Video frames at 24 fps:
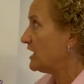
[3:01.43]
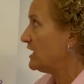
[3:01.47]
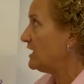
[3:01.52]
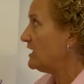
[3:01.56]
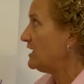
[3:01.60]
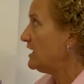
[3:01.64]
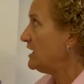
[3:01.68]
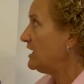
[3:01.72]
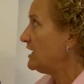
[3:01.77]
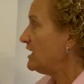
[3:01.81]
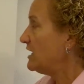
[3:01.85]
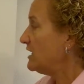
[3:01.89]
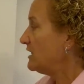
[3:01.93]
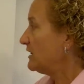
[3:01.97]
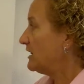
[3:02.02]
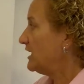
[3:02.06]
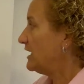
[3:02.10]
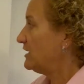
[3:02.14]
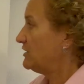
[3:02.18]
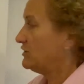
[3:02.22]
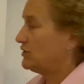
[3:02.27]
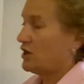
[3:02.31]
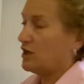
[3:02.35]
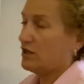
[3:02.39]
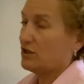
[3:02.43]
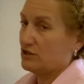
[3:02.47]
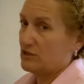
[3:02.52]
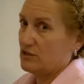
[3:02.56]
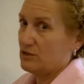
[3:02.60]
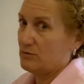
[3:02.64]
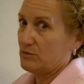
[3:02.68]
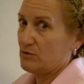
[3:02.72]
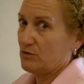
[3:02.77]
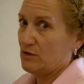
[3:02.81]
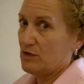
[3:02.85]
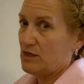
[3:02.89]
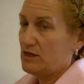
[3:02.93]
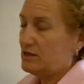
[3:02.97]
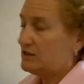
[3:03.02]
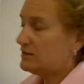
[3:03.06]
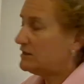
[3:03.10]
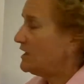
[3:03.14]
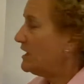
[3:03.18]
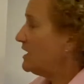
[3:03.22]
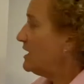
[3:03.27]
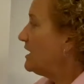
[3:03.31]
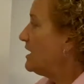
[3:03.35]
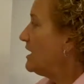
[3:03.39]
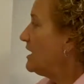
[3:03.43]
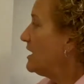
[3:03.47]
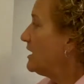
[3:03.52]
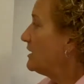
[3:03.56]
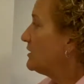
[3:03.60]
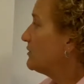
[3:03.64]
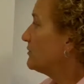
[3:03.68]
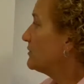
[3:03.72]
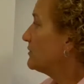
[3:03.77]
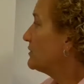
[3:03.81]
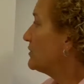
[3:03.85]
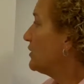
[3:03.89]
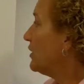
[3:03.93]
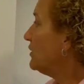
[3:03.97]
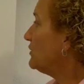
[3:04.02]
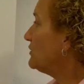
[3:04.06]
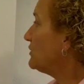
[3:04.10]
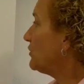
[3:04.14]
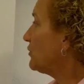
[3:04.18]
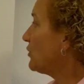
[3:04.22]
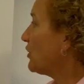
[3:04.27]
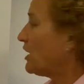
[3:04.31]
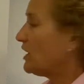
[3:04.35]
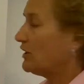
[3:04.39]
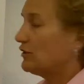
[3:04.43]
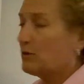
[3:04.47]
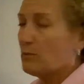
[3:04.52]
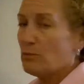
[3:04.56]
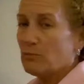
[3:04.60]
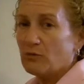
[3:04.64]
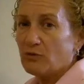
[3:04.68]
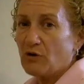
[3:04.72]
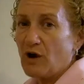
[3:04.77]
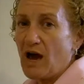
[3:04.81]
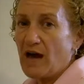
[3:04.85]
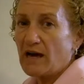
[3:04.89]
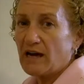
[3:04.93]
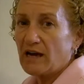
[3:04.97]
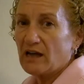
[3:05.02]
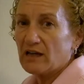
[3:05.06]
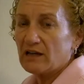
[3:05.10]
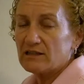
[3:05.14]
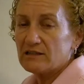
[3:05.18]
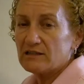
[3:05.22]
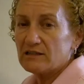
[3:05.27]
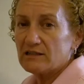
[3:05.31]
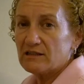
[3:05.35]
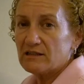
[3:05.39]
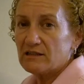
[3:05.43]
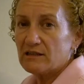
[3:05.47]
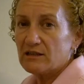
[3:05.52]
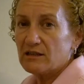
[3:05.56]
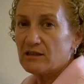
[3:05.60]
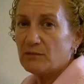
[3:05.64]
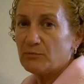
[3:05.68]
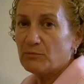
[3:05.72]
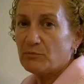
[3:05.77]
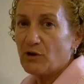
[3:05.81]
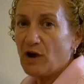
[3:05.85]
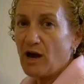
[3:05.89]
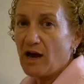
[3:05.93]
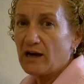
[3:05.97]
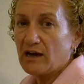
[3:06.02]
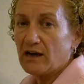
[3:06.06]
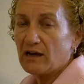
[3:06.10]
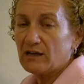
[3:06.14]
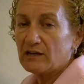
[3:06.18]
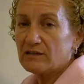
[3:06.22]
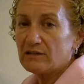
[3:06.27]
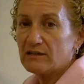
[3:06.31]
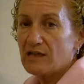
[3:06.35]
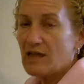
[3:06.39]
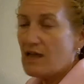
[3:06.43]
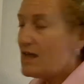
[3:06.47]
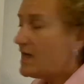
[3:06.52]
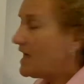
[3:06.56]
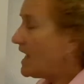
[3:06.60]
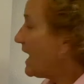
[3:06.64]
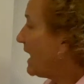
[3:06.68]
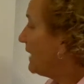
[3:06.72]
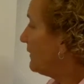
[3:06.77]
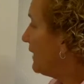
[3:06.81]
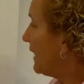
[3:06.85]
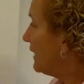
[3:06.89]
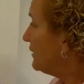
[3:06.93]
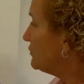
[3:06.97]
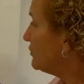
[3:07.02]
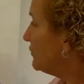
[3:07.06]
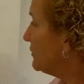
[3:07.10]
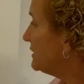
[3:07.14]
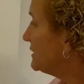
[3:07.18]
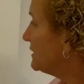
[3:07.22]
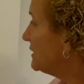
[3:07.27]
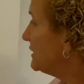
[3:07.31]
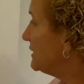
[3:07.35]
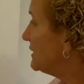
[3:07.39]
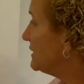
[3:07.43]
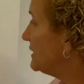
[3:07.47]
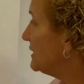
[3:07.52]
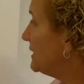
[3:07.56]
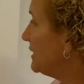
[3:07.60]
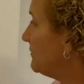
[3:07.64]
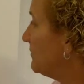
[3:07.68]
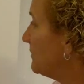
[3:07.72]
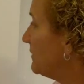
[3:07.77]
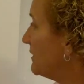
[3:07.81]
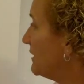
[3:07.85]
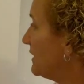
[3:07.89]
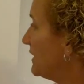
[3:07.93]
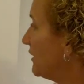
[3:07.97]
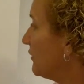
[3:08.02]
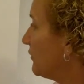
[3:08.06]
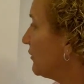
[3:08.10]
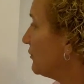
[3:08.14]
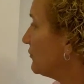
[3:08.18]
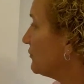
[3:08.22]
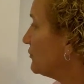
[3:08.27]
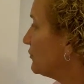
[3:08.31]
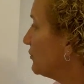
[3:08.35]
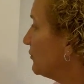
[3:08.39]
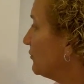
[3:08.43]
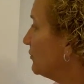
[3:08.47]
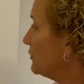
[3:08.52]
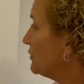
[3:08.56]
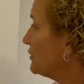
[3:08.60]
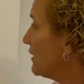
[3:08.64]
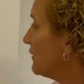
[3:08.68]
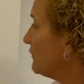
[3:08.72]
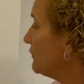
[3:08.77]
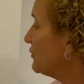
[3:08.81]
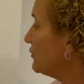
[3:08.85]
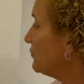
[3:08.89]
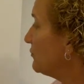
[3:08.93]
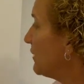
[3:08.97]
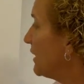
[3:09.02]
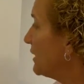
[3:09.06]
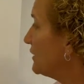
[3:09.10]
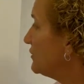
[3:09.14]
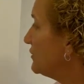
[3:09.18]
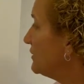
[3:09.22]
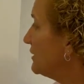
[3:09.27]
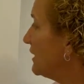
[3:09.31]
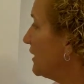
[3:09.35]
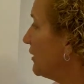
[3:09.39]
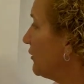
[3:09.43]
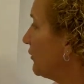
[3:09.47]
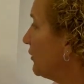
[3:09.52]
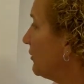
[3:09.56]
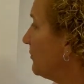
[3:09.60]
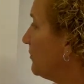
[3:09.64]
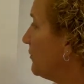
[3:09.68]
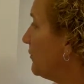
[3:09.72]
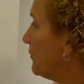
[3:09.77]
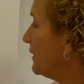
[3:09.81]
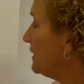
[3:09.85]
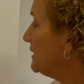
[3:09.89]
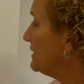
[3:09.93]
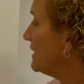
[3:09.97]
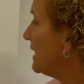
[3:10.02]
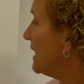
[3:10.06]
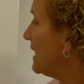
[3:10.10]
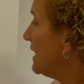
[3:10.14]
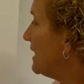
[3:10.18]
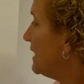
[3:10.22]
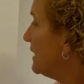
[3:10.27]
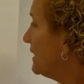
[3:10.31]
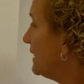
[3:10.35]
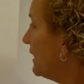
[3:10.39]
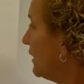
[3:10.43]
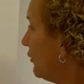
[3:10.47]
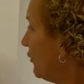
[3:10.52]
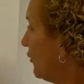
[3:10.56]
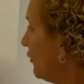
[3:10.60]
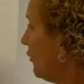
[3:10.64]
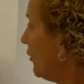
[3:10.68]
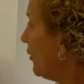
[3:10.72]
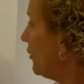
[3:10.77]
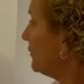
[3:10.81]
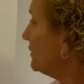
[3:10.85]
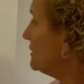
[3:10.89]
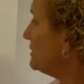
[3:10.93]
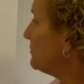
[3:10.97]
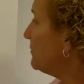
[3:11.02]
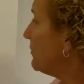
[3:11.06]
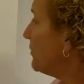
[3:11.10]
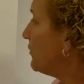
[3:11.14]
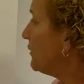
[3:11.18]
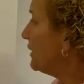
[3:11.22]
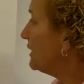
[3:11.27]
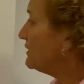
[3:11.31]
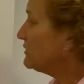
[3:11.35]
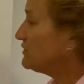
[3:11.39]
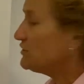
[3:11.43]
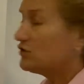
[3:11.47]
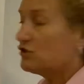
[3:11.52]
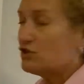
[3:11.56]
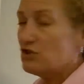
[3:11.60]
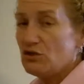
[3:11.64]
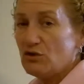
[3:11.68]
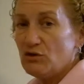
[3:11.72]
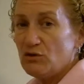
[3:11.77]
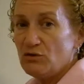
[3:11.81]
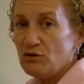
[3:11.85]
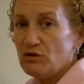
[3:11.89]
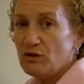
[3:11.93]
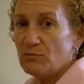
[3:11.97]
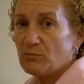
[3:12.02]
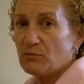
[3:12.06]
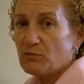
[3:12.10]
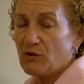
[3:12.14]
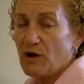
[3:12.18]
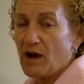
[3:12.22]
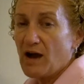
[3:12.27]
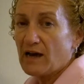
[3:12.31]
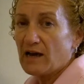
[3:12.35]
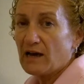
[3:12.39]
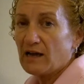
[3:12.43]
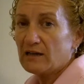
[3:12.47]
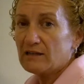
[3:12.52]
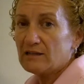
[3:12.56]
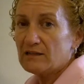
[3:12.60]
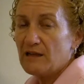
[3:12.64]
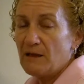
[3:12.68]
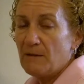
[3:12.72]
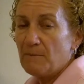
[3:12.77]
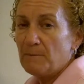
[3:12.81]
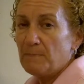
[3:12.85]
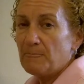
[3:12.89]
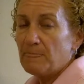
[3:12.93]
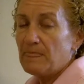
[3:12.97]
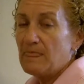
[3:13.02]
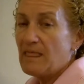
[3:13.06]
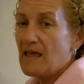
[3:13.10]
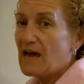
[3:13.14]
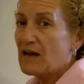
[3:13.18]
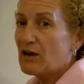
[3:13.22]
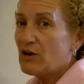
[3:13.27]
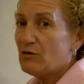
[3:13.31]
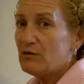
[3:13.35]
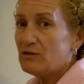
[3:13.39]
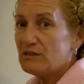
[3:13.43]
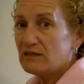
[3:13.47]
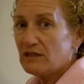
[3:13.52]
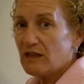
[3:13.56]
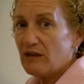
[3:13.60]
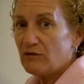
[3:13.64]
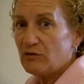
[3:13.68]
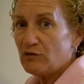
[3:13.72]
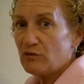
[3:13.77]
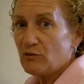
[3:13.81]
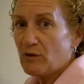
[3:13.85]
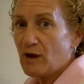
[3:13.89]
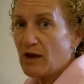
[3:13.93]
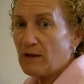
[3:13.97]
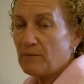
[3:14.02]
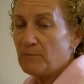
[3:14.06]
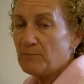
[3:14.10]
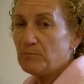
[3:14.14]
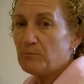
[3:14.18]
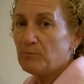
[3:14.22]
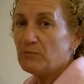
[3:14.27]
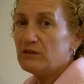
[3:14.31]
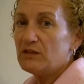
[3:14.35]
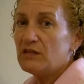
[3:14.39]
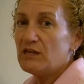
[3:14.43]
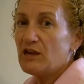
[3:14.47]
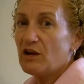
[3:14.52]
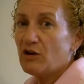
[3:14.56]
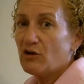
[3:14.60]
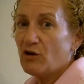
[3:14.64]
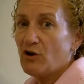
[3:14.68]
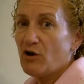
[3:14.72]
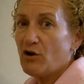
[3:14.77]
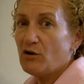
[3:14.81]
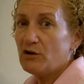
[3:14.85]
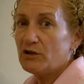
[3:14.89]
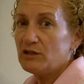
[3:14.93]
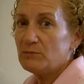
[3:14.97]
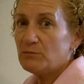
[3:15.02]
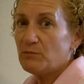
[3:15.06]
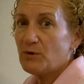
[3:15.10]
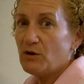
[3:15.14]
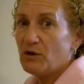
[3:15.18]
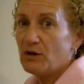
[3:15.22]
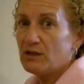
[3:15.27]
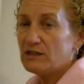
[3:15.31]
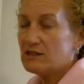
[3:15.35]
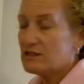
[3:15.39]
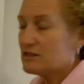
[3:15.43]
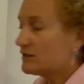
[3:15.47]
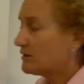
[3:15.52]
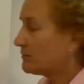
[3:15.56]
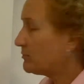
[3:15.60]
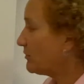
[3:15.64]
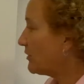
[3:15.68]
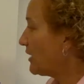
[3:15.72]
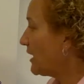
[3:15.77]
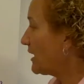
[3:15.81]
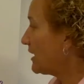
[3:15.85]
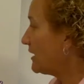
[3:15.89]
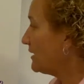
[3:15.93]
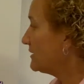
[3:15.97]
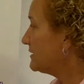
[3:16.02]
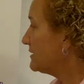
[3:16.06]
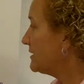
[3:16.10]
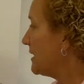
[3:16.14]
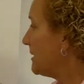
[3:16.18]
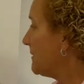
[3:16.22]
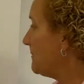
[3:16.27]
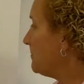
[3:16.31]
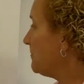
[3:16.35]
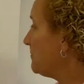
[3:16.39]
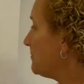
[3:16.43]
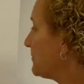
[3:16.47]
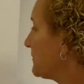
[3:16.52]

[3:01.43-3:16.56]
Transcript: done, like chocolate chip cookies. The results are called the products. The products. And that's always at the tip of the arrow. So whichever direction the arrow points, the arrow always points to the products. Not always left to right, but the arrow always points to the products.